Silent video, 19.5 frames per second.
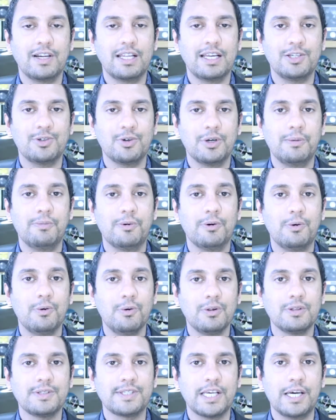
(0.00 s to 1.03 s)
really enjoyable.
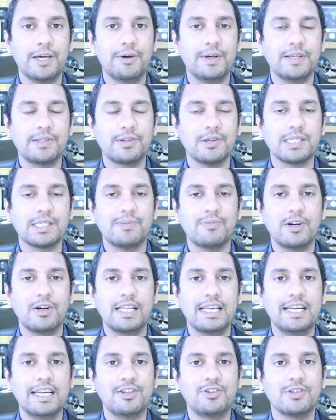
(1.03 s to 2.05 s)
Also, it's got some
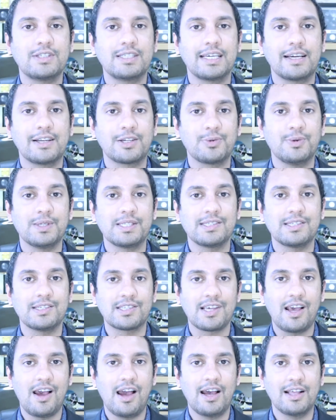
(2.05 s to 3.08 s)
really interesting twists and
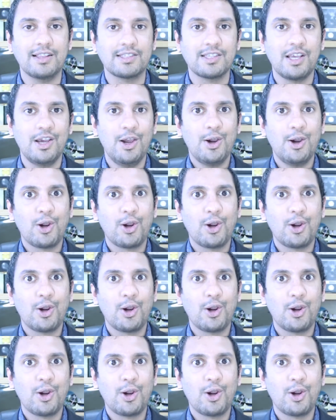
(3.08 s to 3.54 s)
turns,